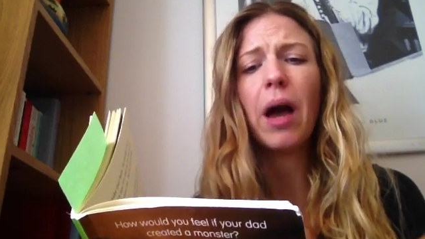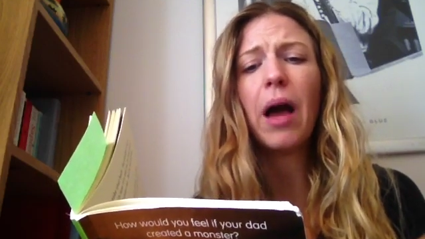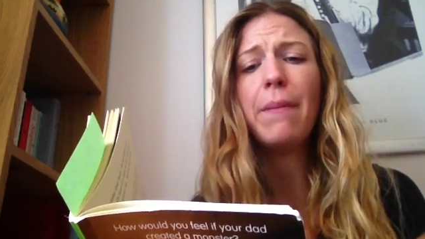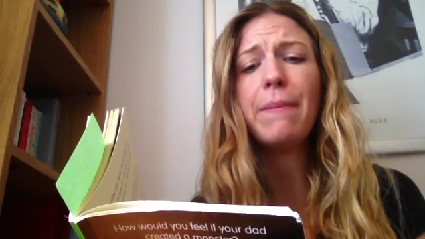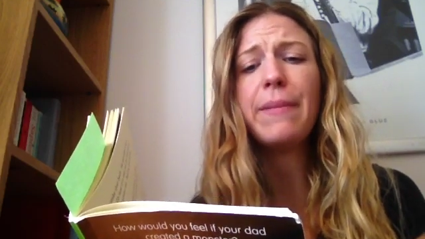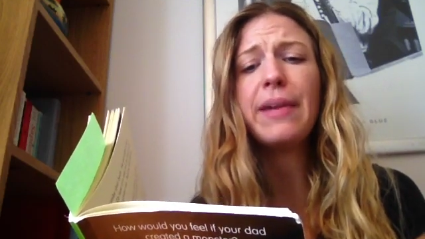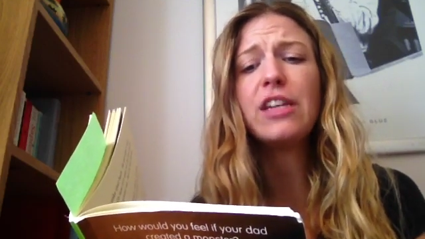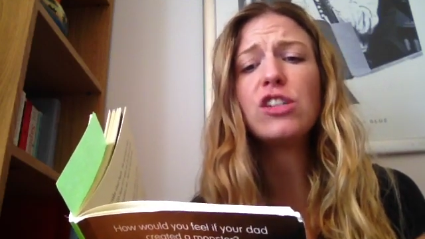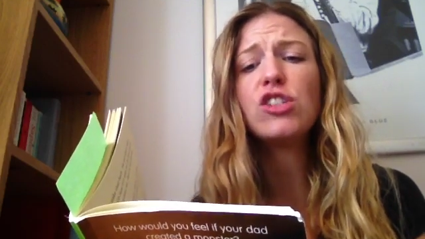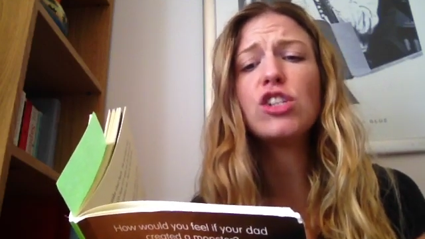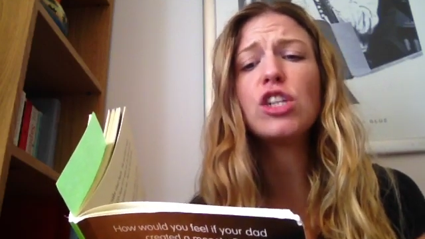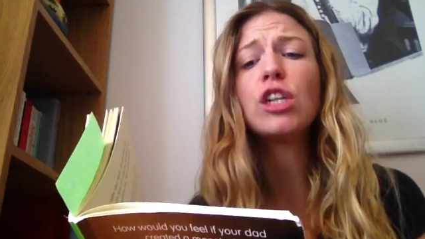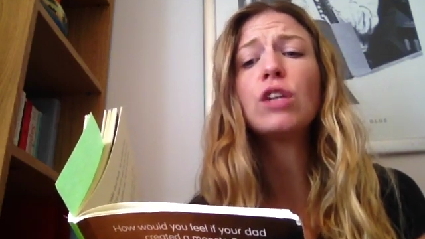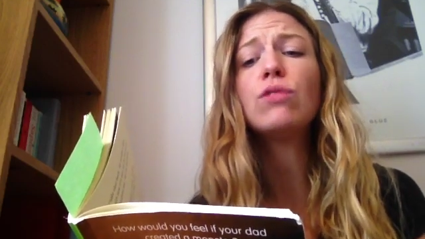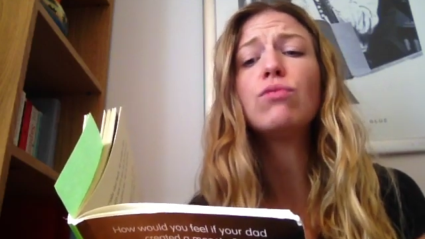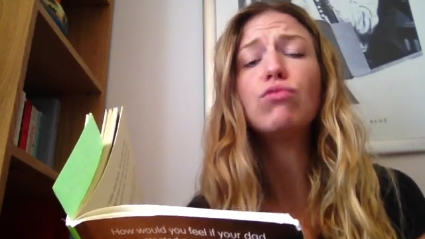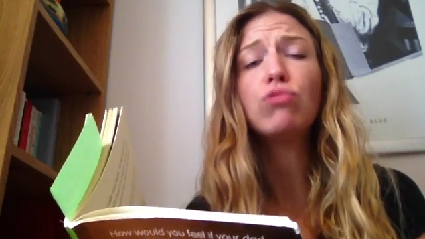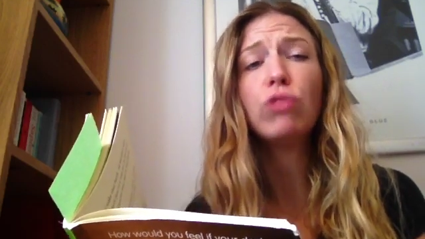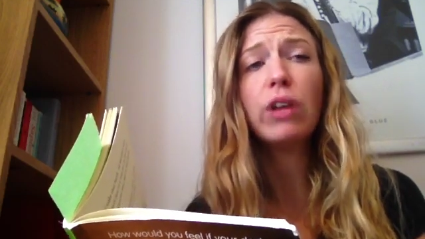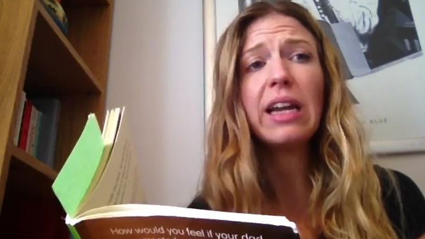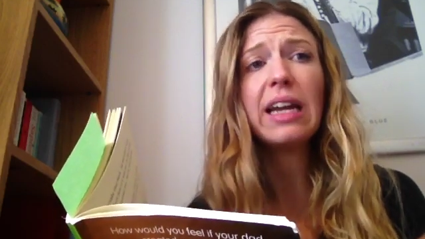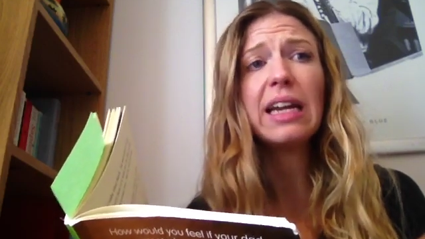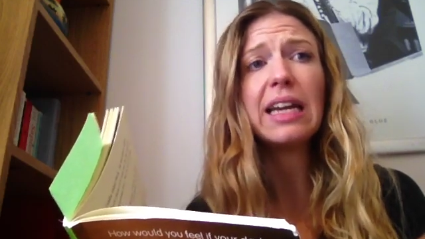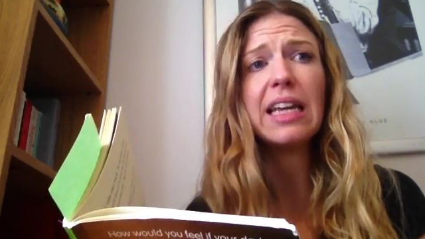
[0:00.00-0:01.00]
I mean she can
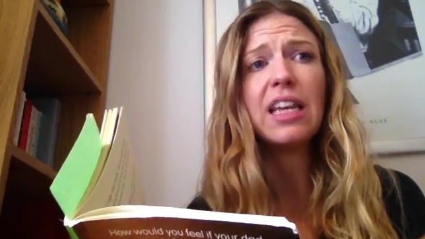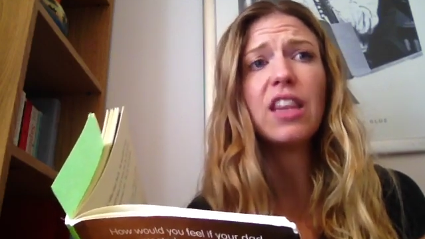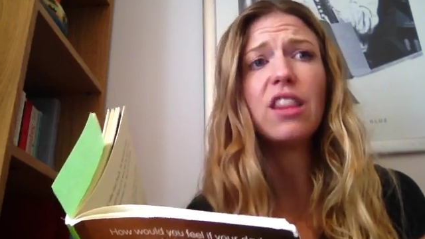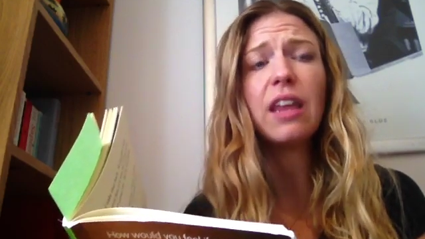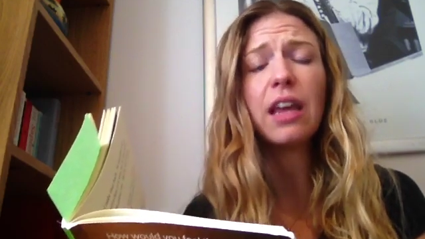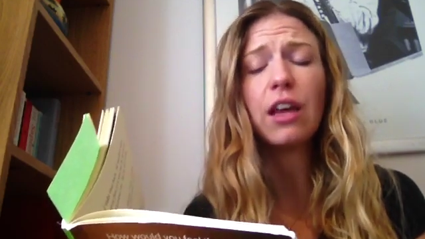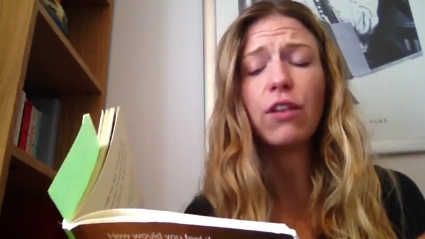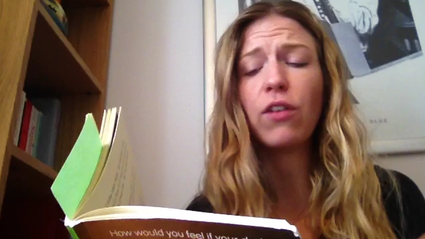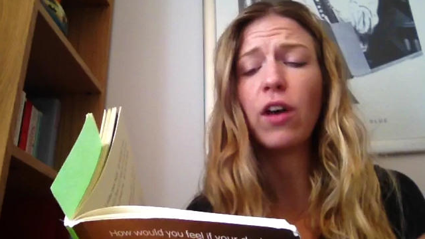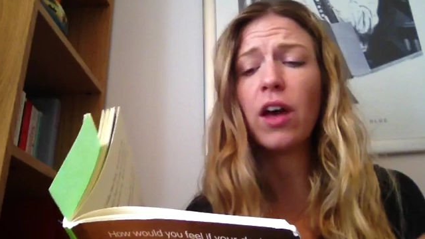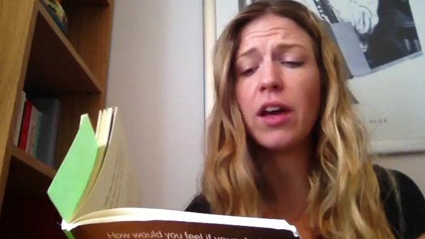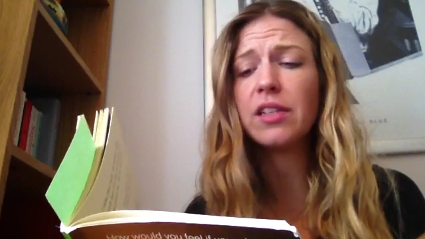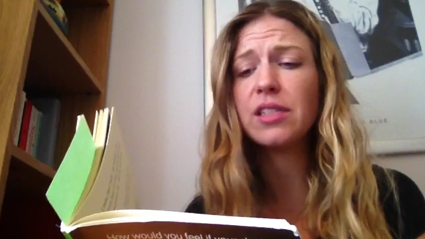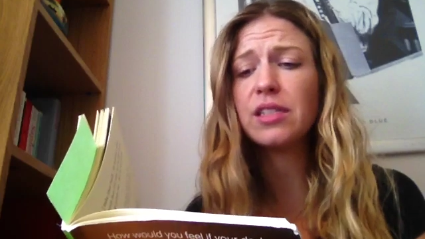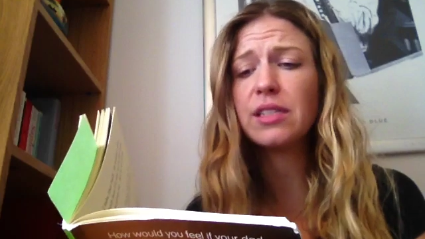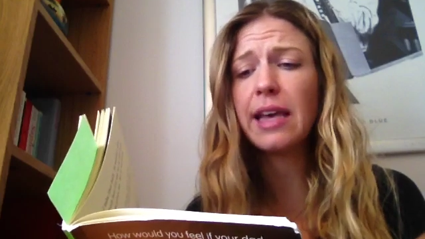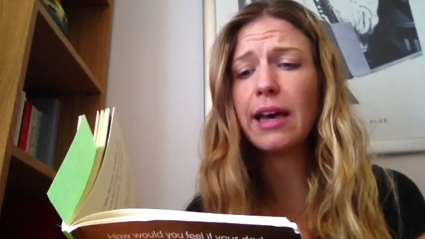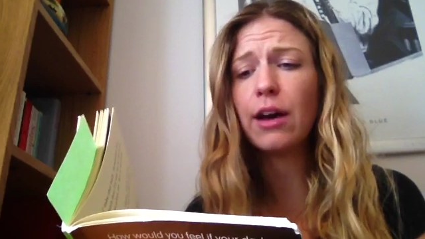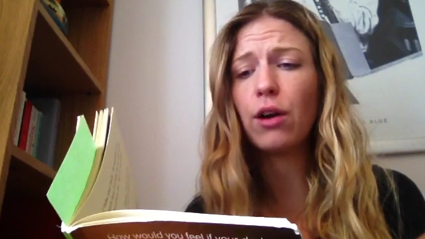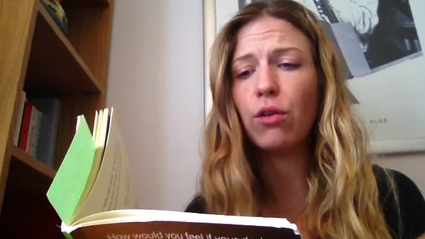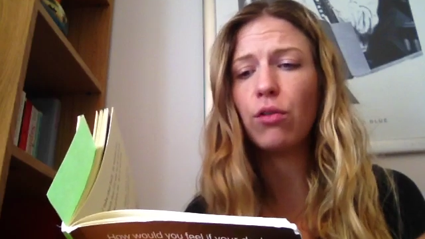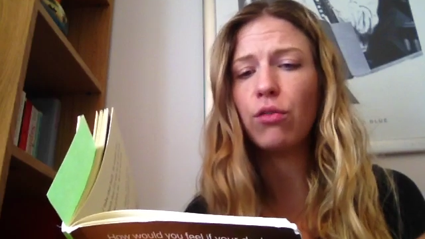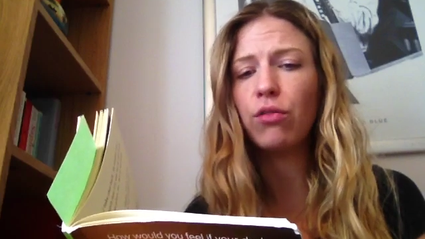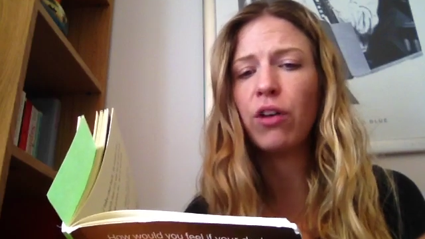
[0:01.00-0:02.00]
really think for
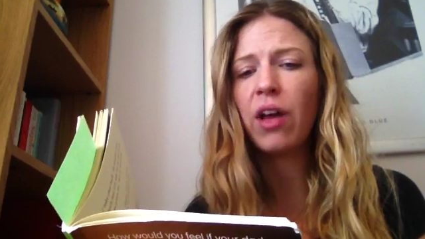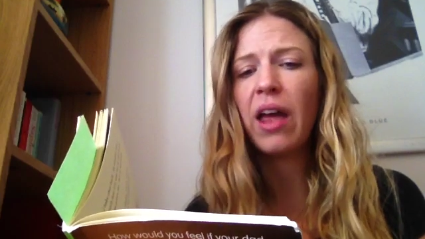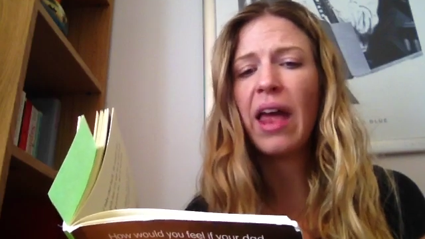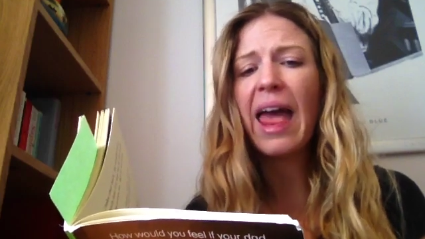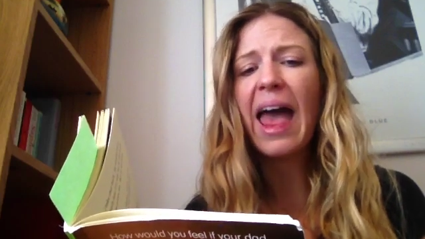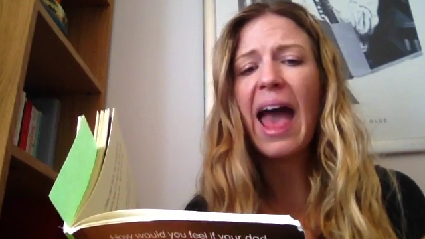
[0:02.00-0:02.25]
herself.